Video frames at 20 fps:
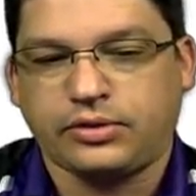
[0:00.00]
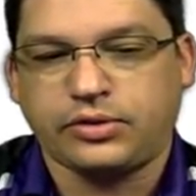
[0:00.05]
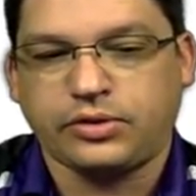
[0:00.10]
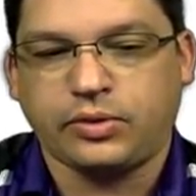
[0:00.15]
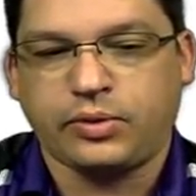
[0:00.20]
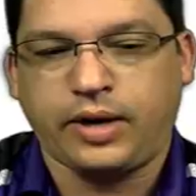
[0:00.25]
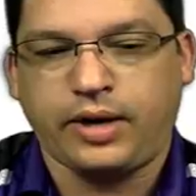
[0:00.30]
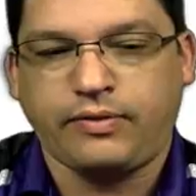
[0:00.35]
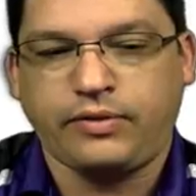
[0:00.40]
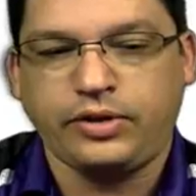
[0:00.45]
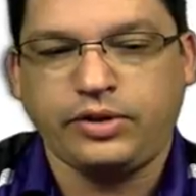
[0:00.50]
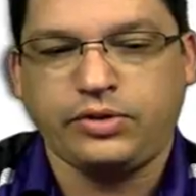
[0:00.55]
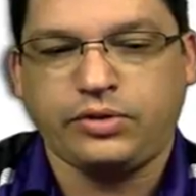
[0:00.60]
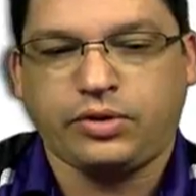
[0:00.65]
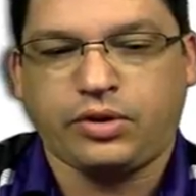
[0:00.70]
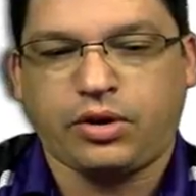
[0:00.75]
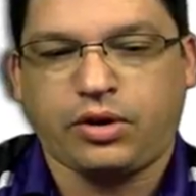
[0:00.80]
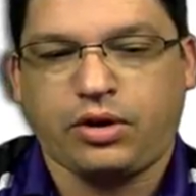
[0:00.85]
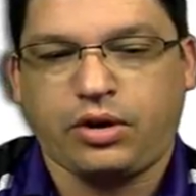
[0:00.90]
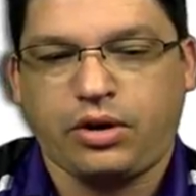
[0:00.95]
So whatever you
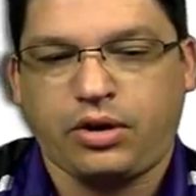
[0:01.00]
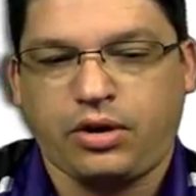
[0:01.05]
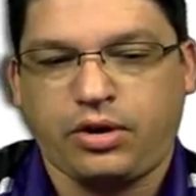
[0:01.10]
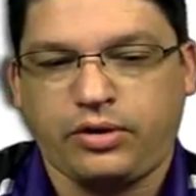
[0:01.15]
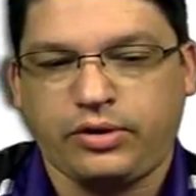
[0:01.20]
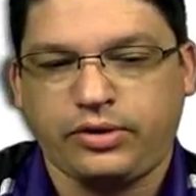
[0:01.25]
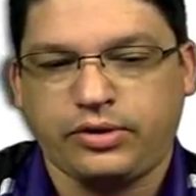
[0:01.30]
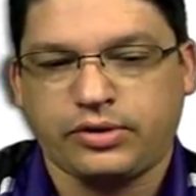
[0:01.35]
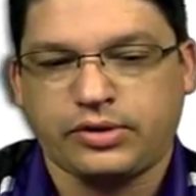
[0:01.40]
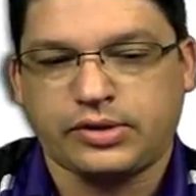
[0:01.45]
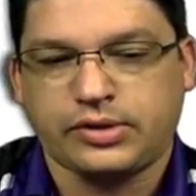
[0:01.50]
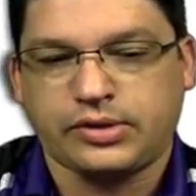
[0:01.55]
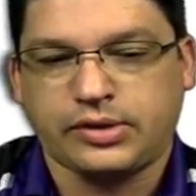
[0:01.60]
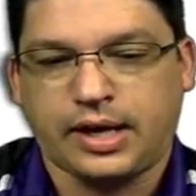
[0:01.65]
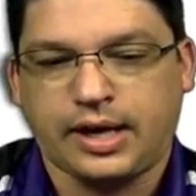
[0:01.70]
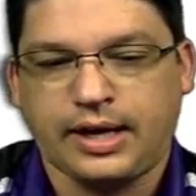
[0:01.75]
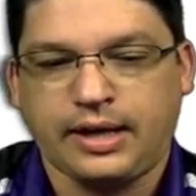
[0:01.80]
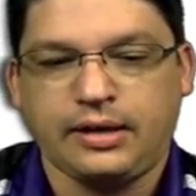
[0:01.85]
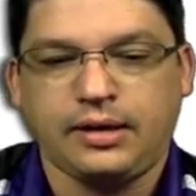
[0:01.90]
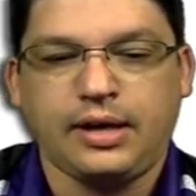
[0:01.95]
call your
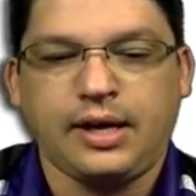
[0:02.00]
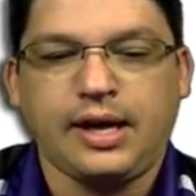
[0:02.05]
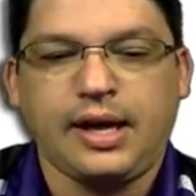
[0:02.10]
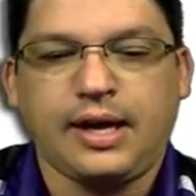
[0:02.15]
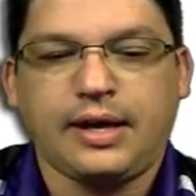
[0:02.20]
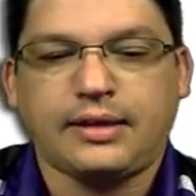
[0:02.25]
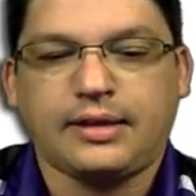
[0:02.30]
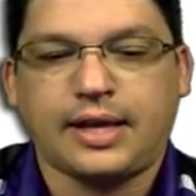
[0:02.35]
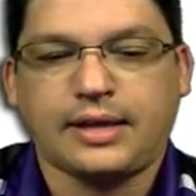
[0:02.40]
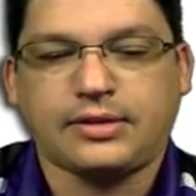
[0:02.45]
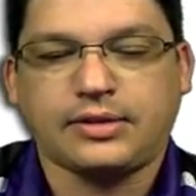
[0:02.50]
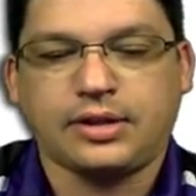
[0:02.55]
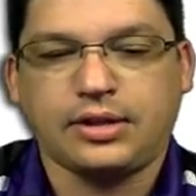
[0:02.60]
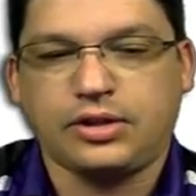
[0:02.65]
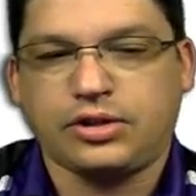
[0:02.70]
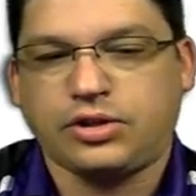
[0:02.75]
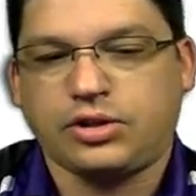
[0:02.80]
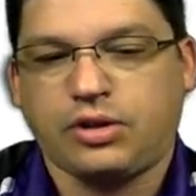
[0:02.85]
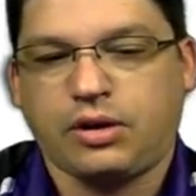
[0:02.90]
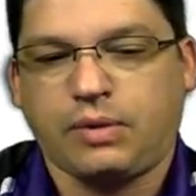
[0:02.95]
site, that's going
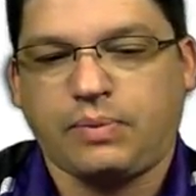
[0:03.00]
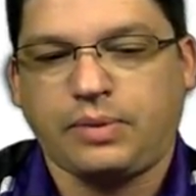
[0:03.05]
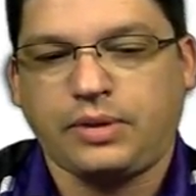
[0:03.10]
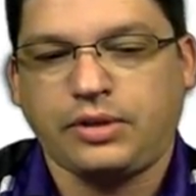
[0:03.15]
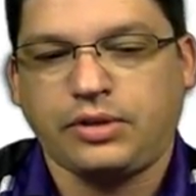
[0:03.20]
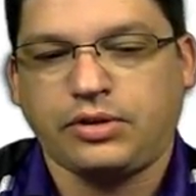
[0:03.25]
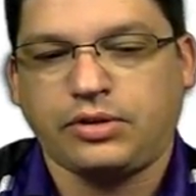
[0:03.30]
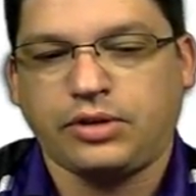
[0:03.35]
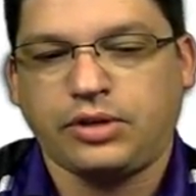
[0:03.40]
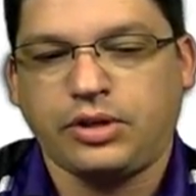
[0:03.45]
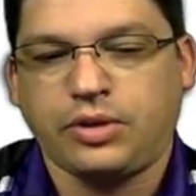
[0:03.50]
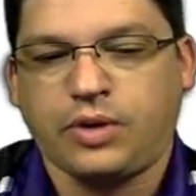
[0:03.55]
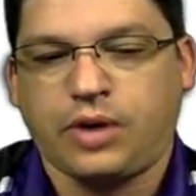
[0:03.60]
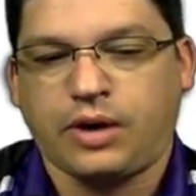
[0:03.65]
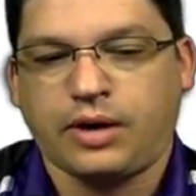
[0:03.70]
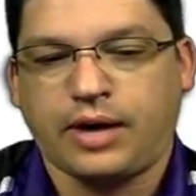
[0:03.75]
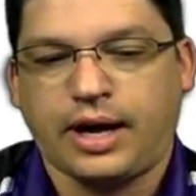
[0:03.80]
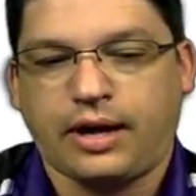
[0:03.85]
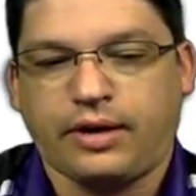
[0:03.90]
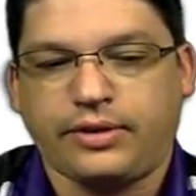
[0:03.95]
to show up in your
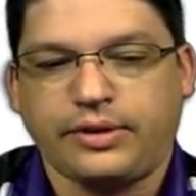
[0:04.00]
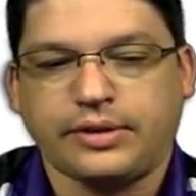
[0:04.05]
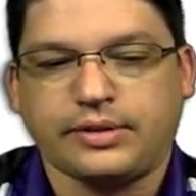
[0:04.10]
URL.